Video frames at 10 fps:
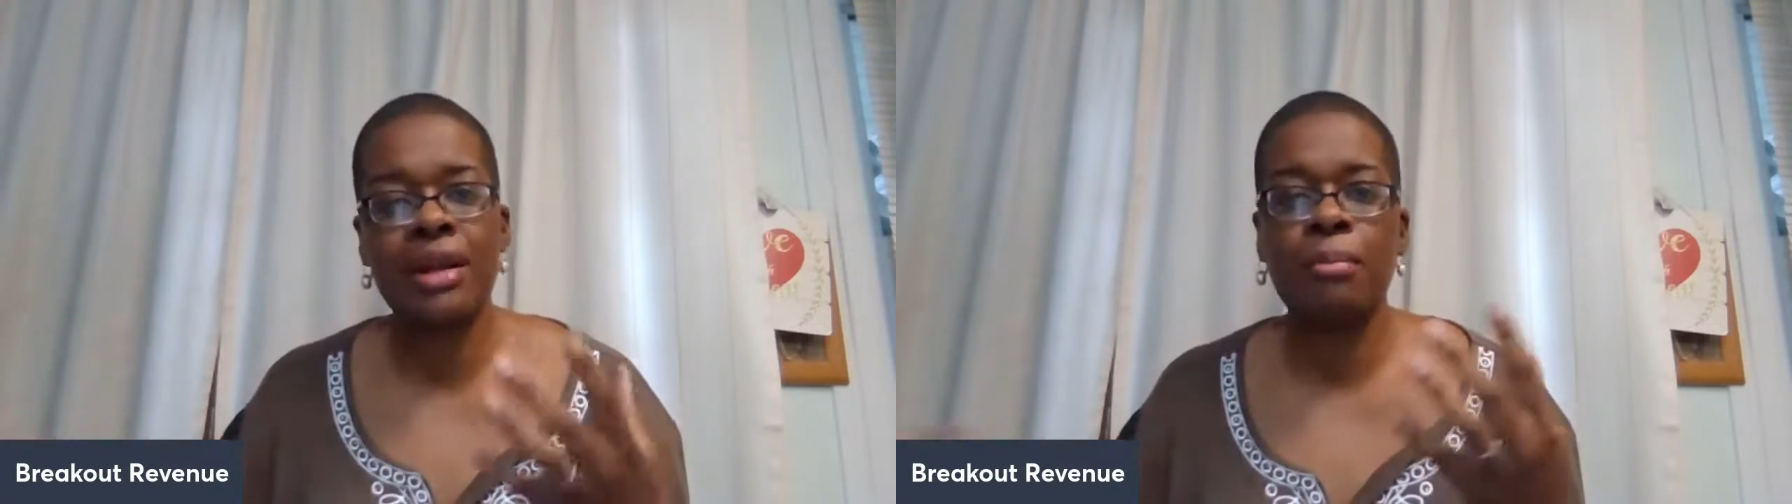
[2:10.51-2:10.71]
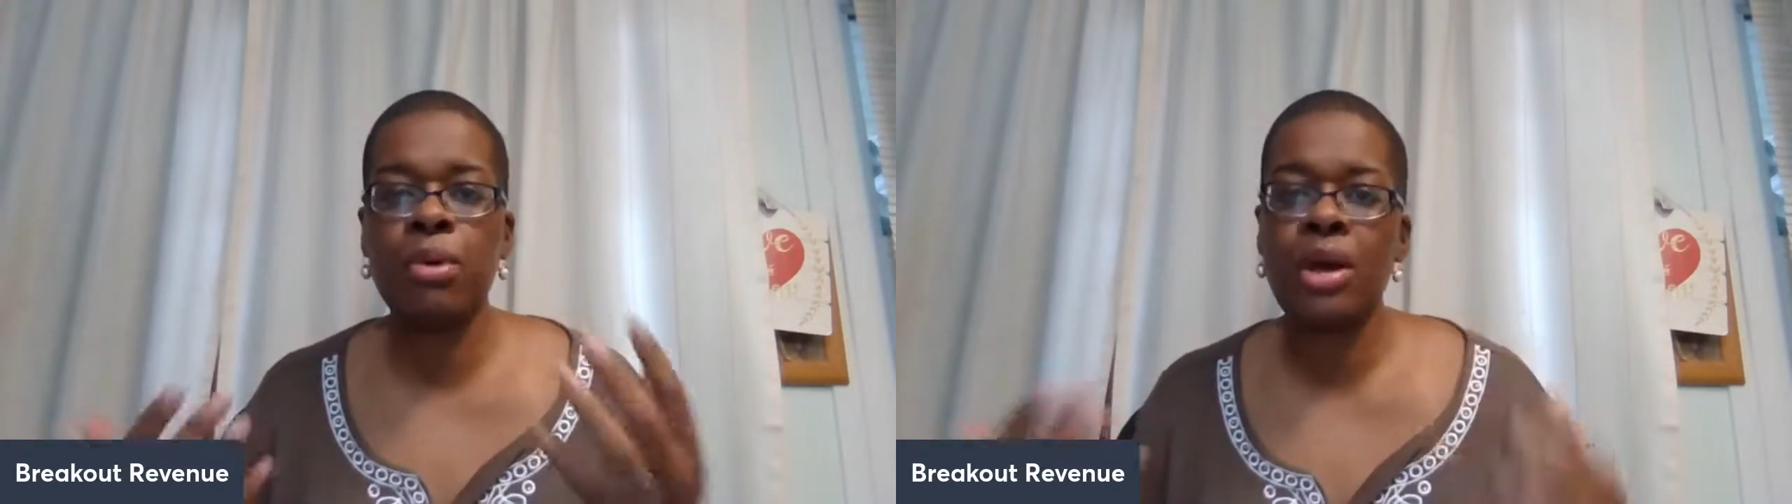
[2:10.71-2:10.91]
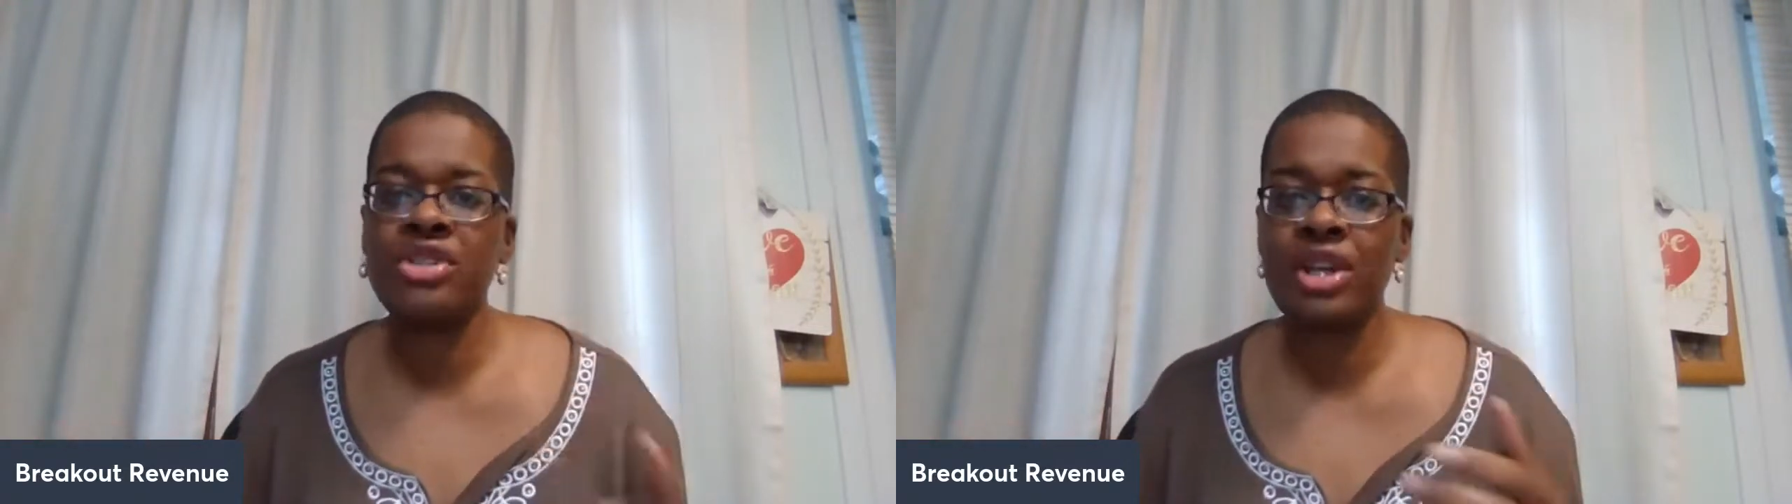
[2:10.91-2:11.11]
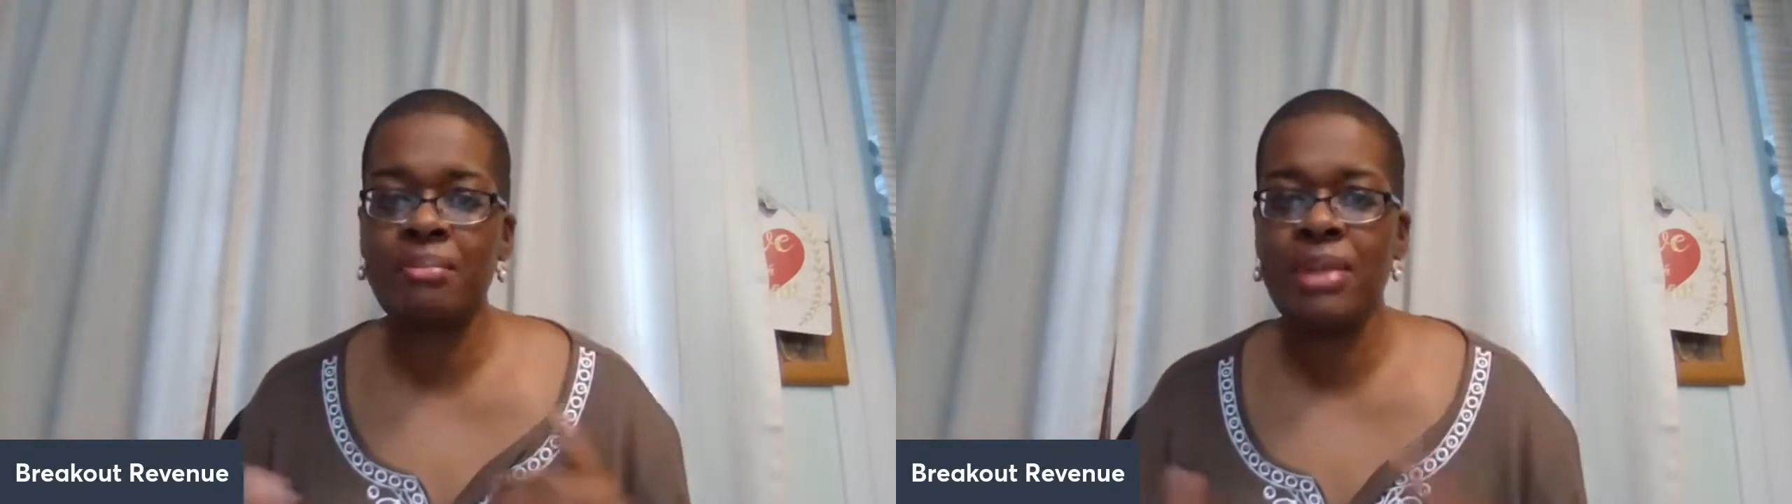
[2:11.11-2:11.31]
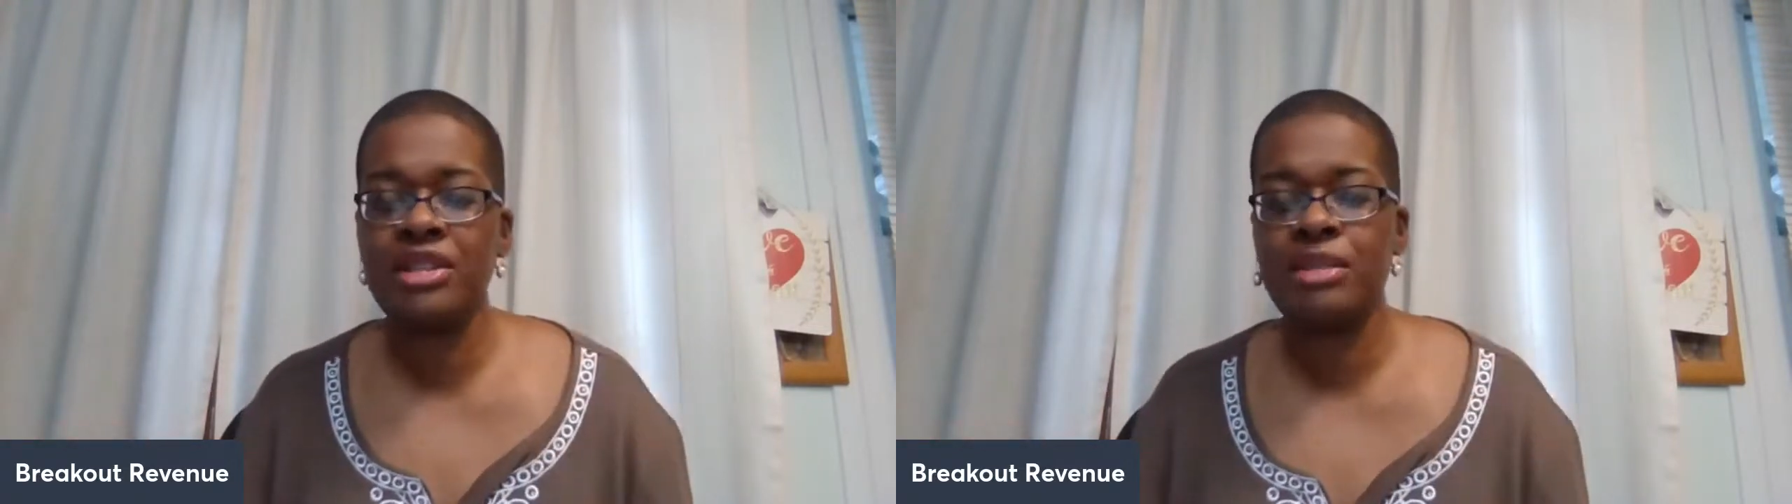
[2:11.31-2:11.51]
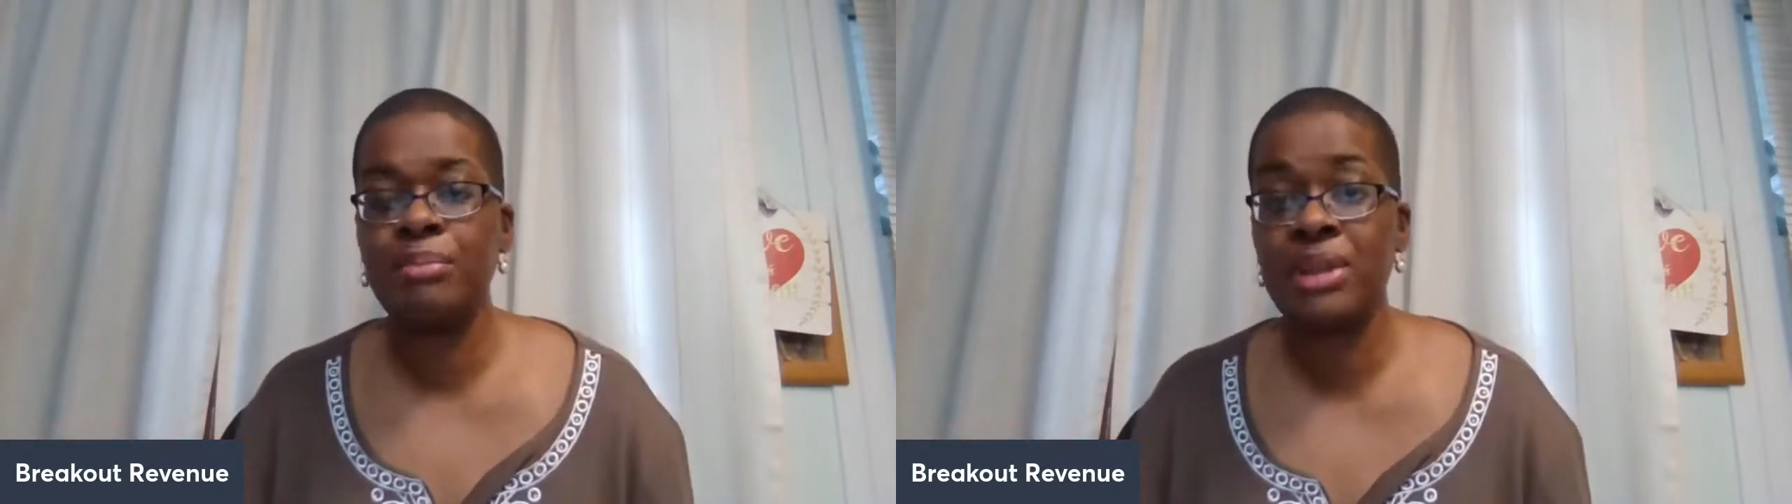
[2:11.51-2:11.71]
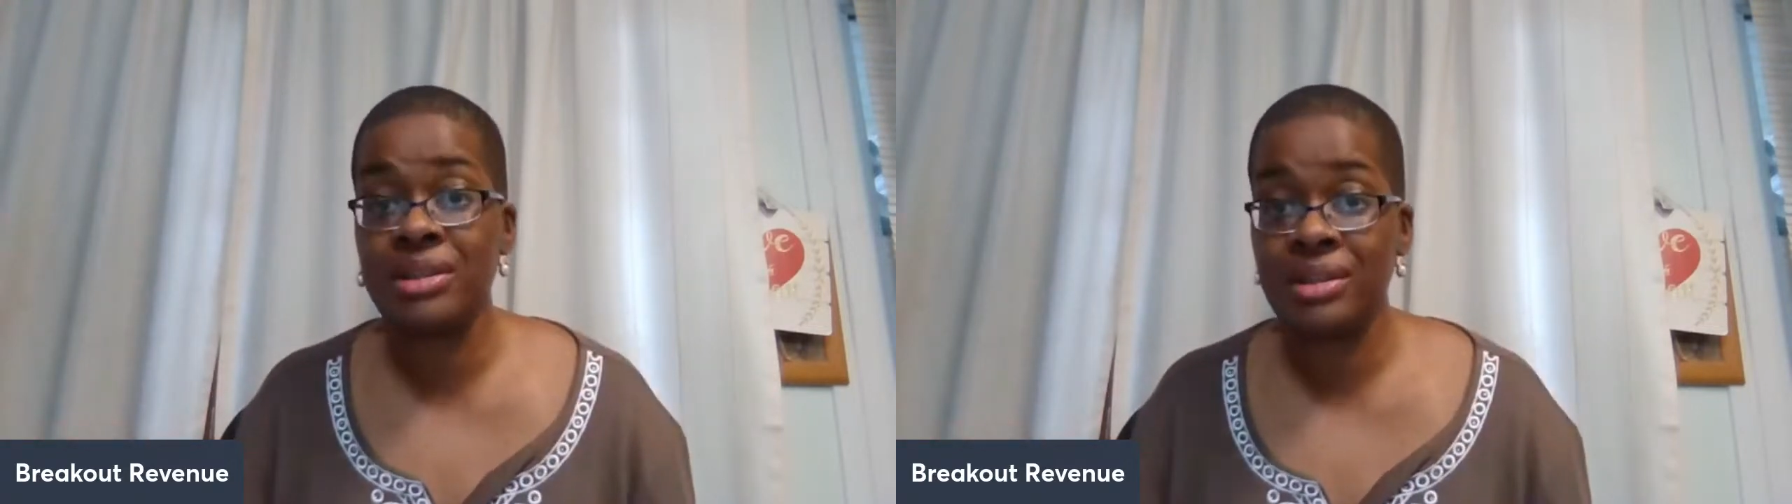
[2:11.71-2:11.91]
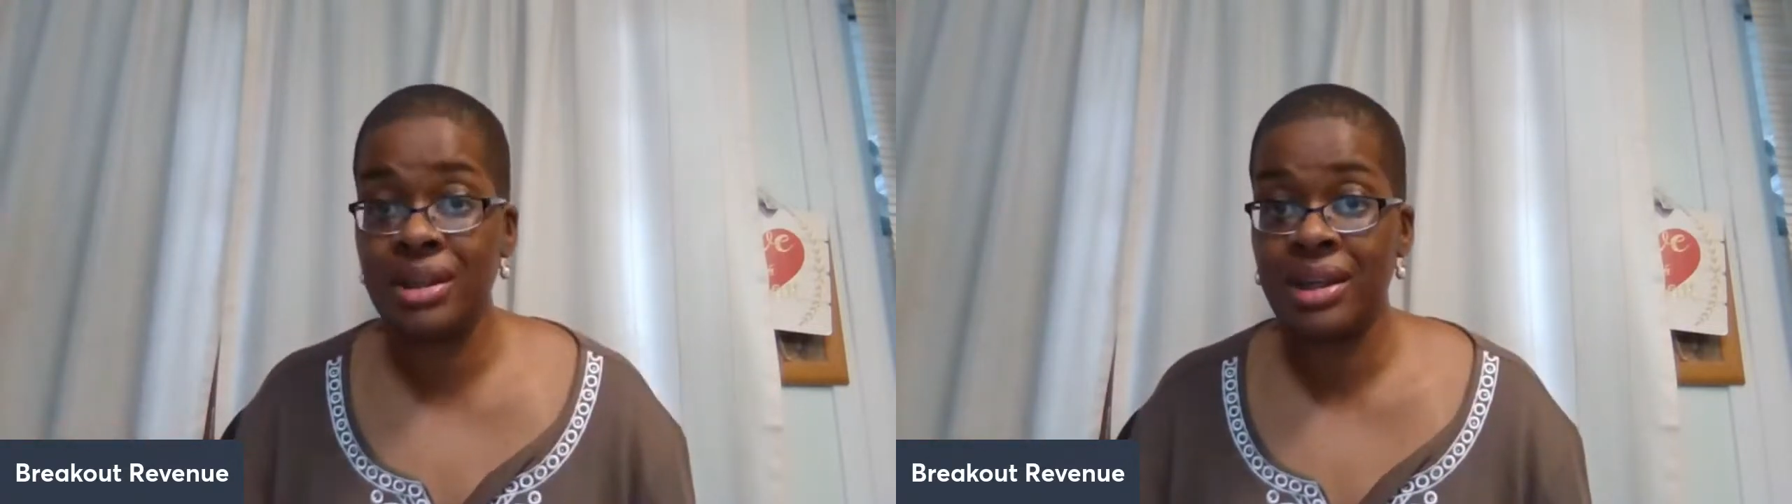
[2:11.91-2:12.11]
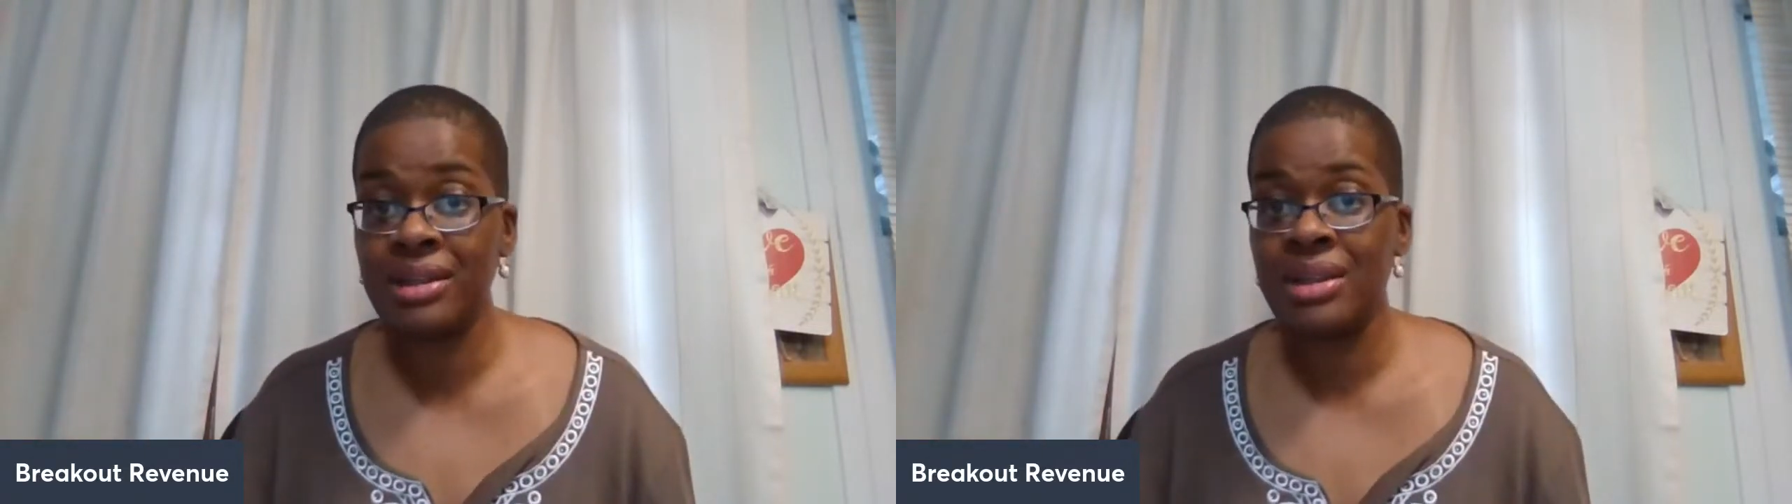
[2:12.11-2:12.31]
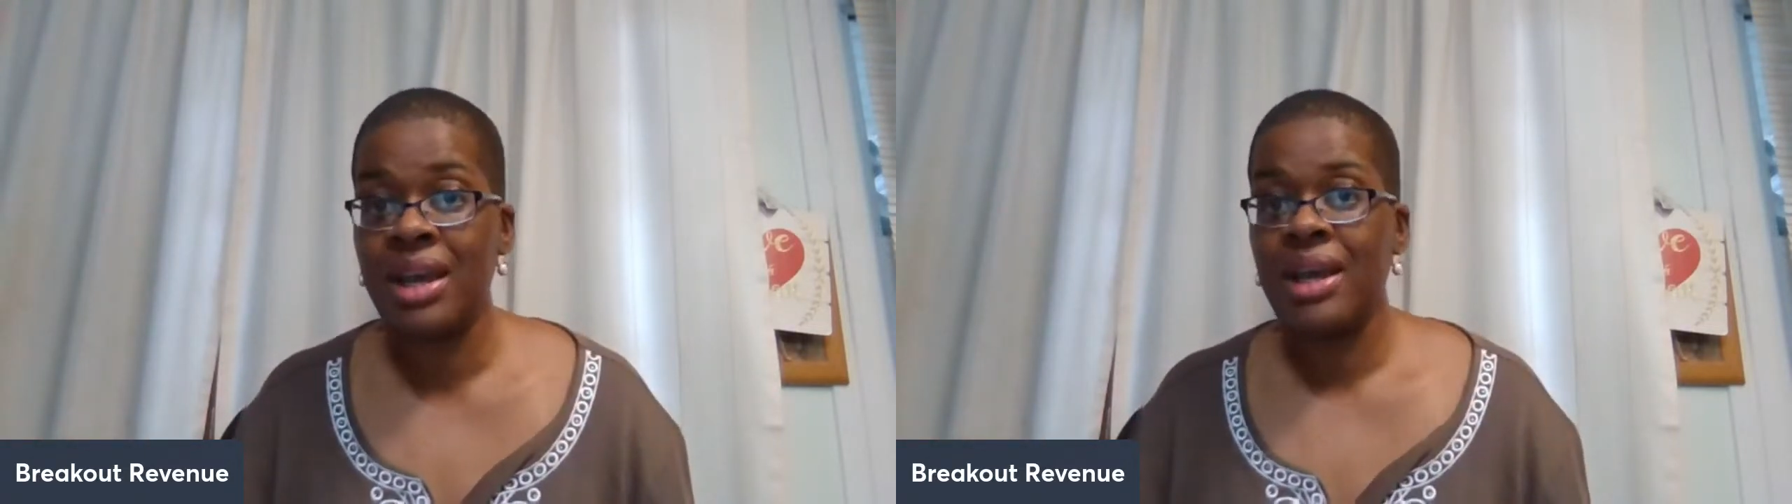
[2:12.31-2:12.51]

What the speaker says: a project based business